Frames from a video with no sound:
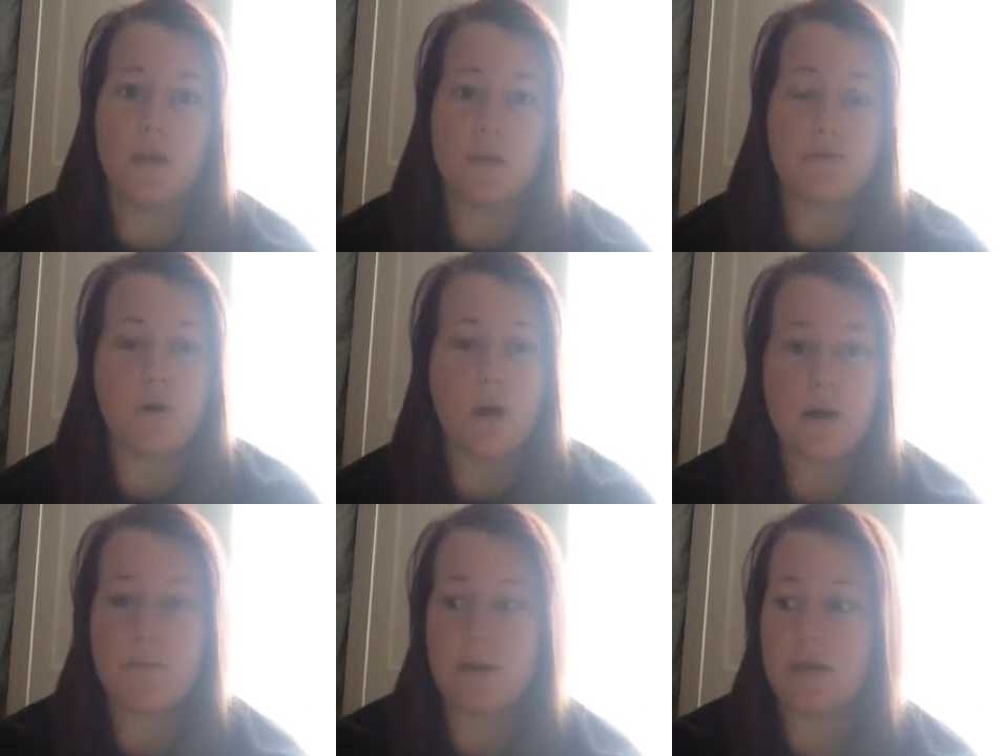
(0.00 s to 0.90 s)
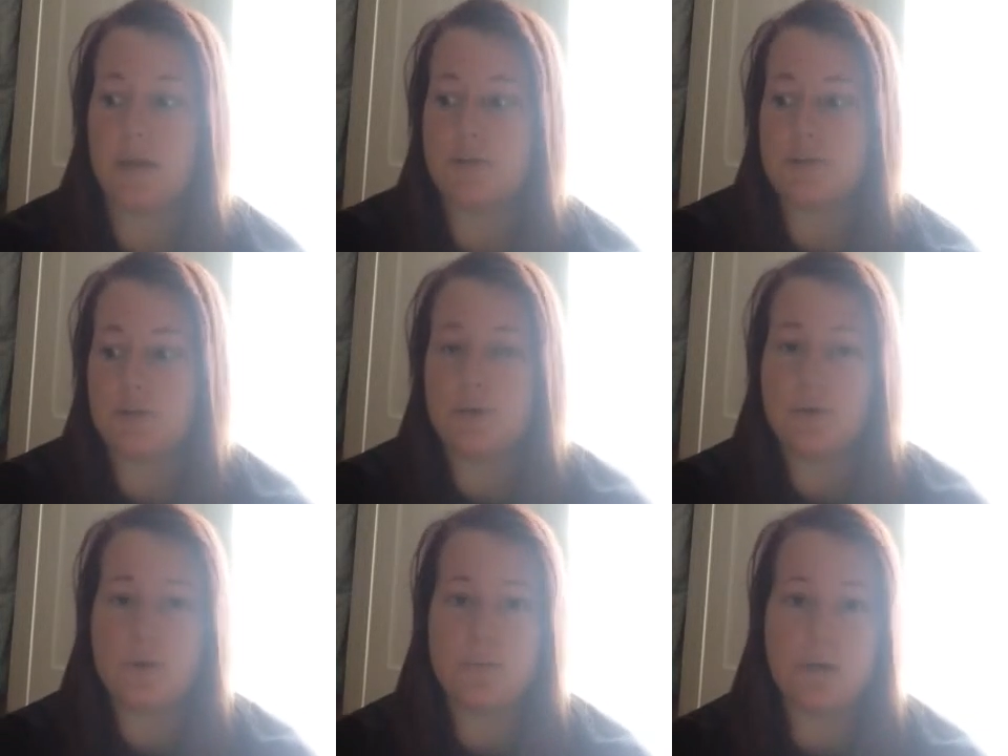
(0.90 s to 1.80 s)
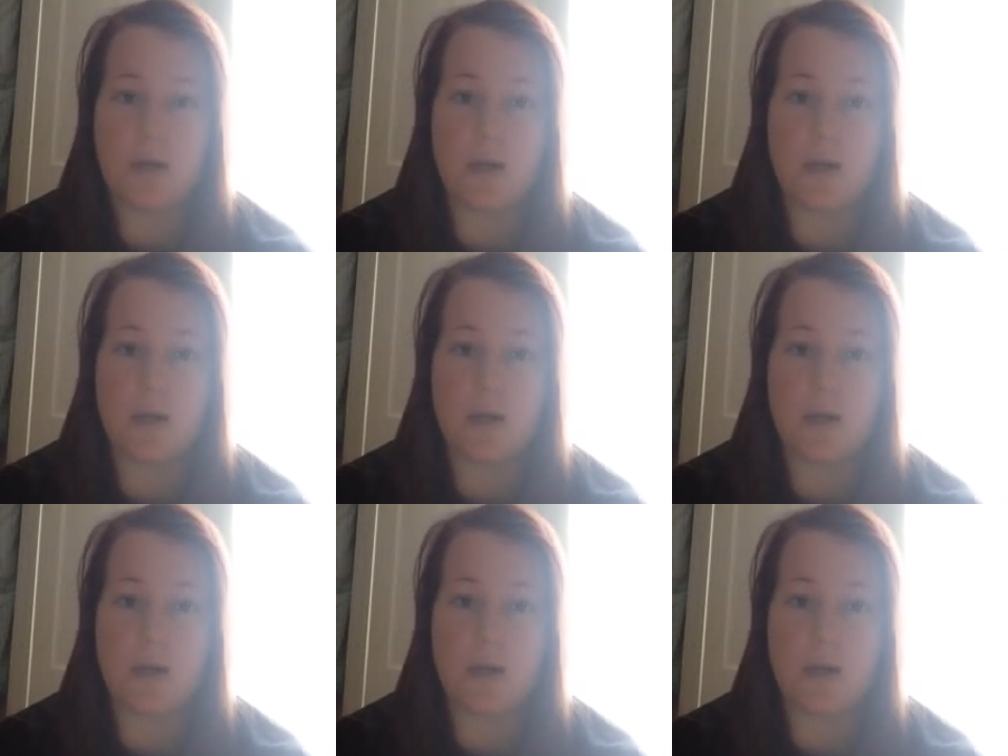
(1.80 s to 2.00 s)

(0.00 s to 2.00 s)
If you are on medication, you could be